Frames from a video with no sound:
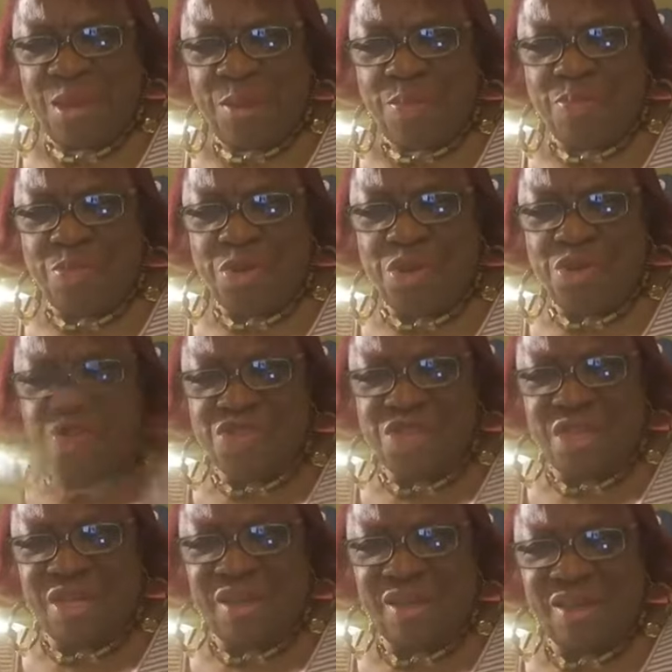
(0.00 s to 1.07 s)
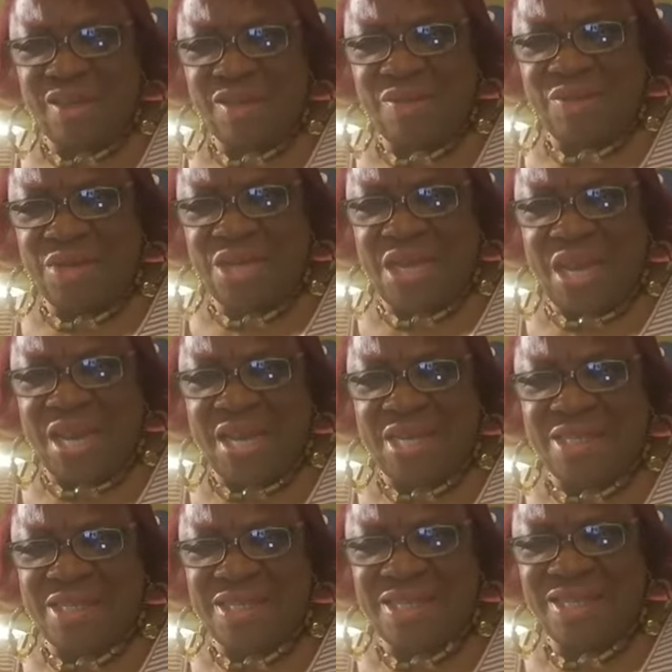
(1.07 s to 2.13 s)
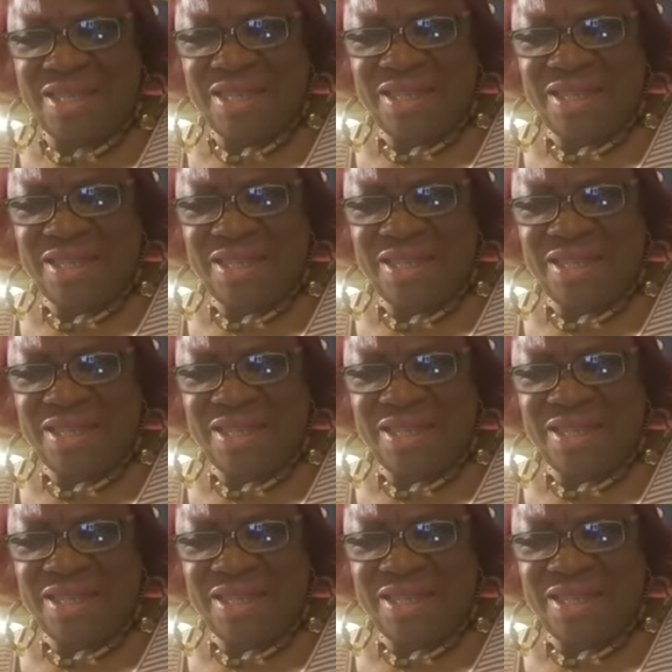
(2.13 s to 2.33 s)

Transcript: Music with an S.